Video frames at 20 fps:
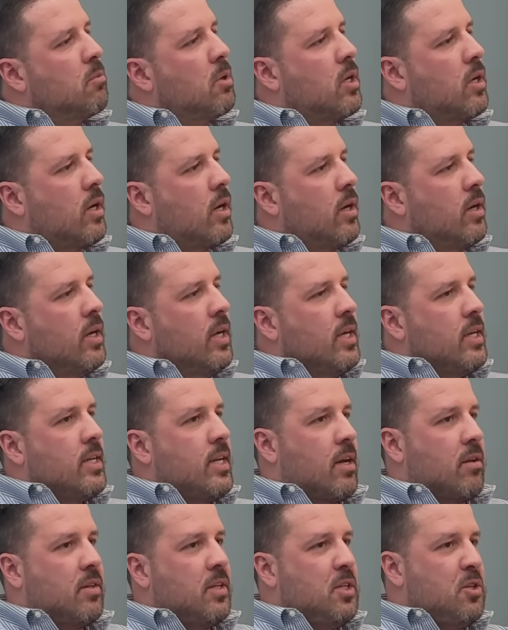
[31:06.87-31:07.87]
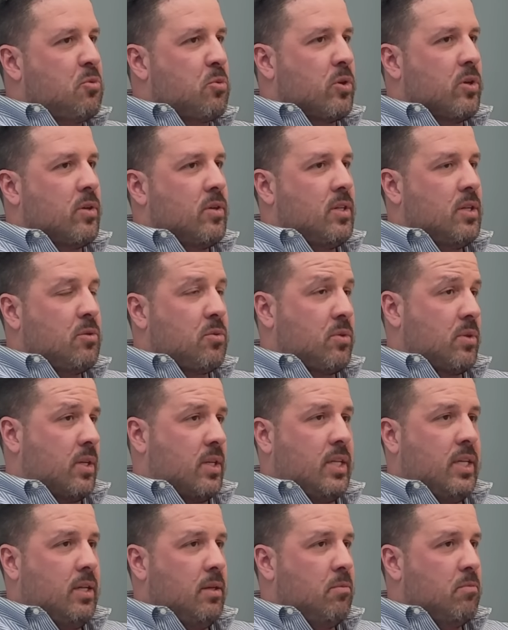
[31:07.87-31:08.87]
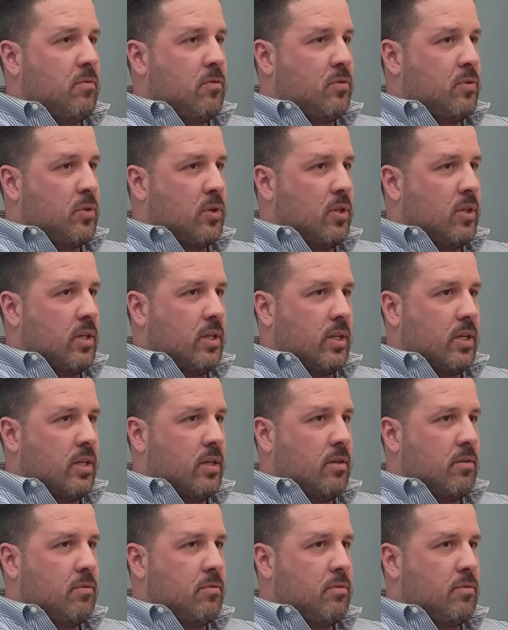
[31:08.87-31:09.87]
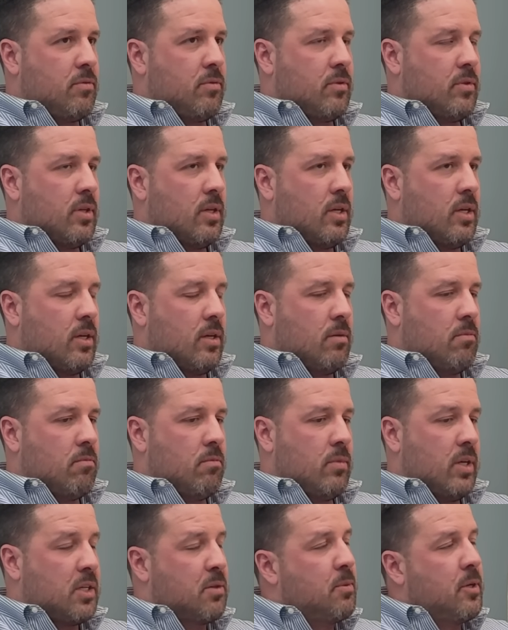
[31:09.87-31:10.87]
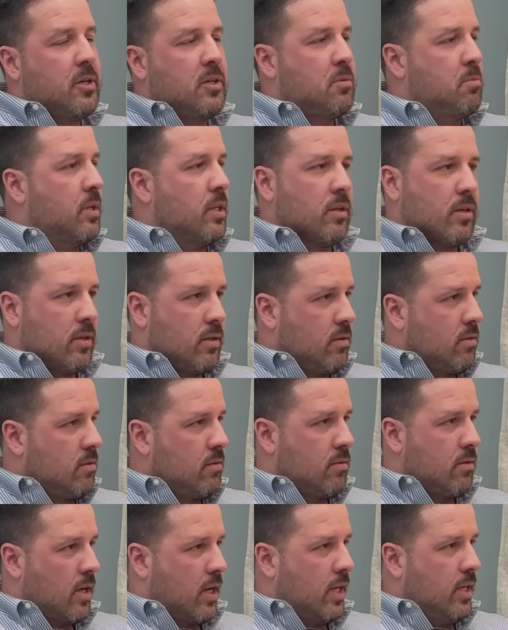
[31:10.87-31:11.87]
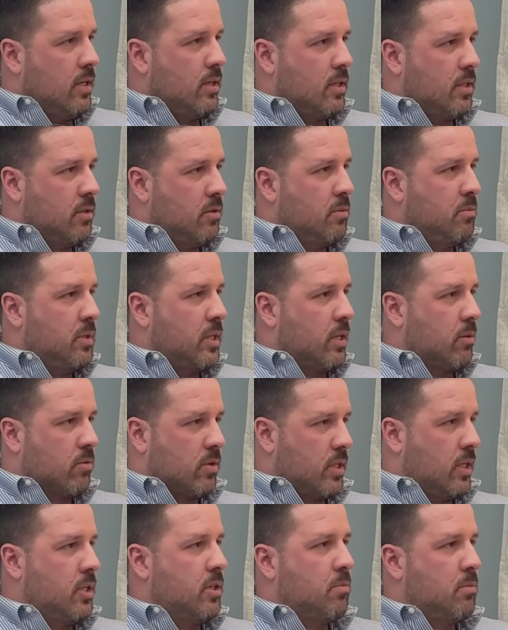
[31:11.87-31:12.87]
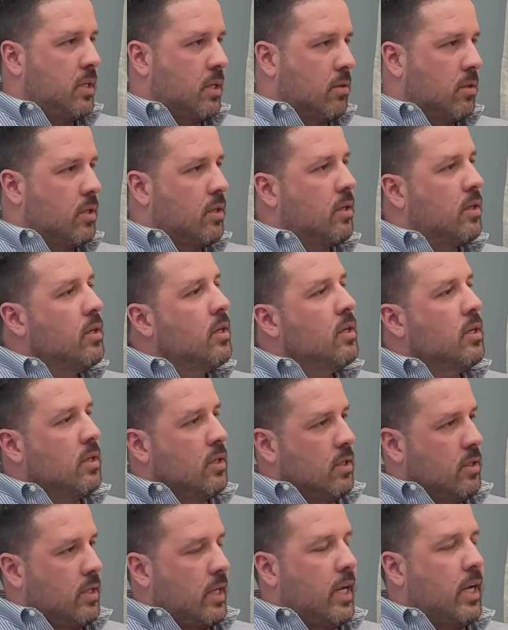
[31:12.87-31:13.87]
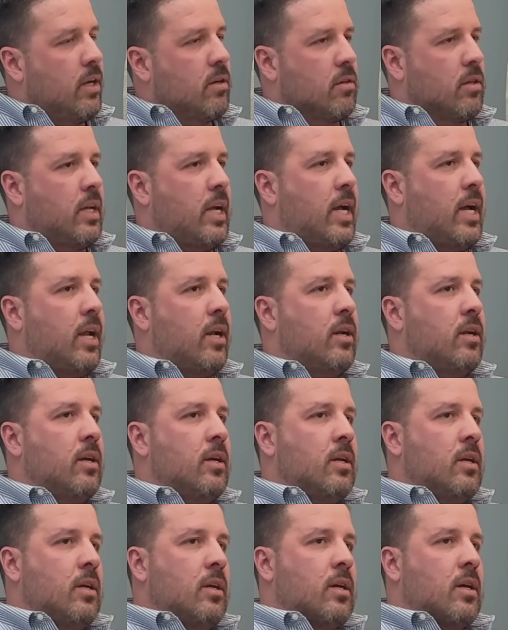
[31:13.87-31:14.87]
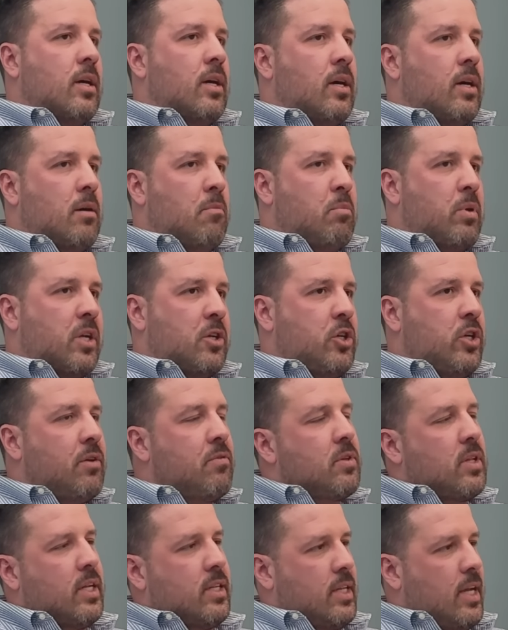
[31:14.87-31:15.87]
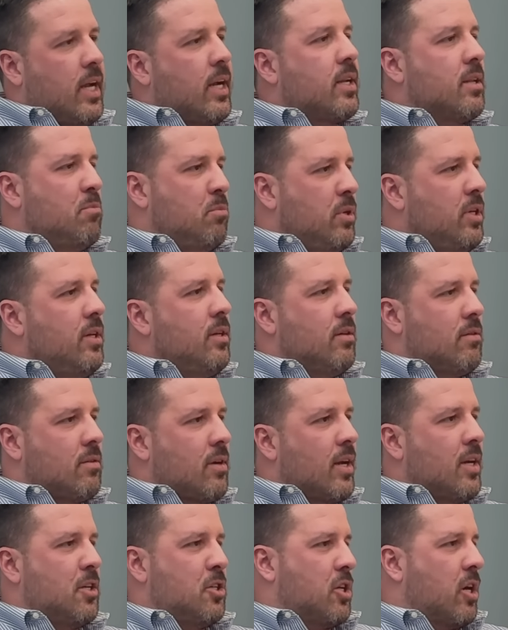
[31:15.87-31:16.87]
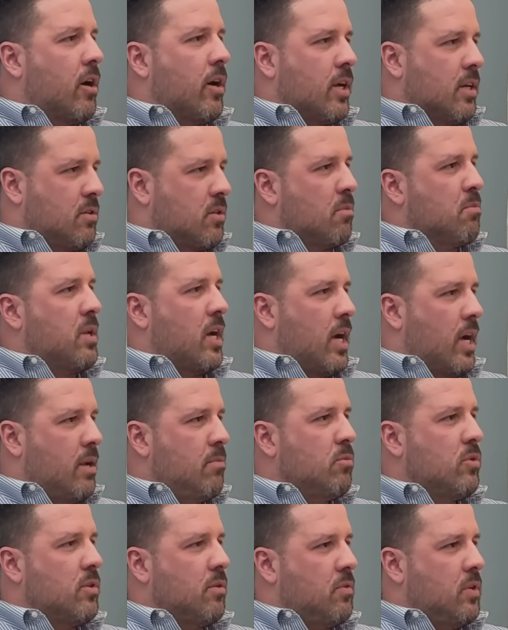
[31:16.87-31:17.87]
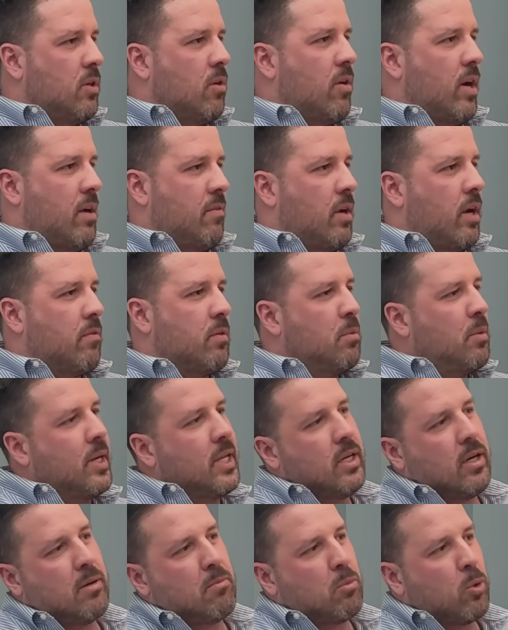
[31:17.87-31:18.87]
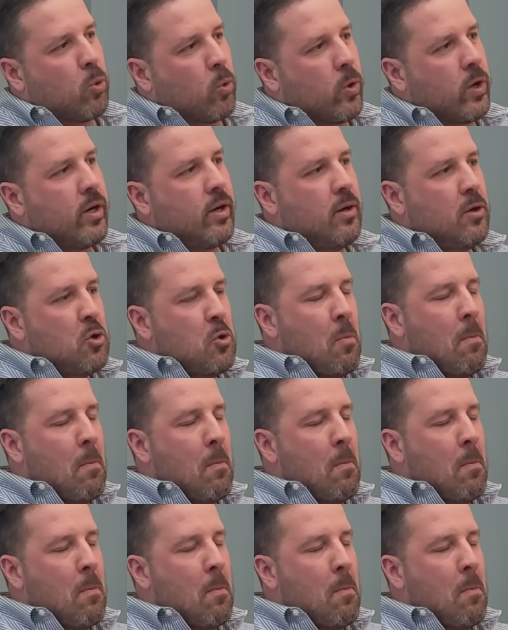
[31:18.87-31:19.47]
EMR. Now this was a team full of experienced billers, right? And you can be like, well, they should be able to handle that. But a shift like that can be kind of jarring sometimes if you don't have everybody on board.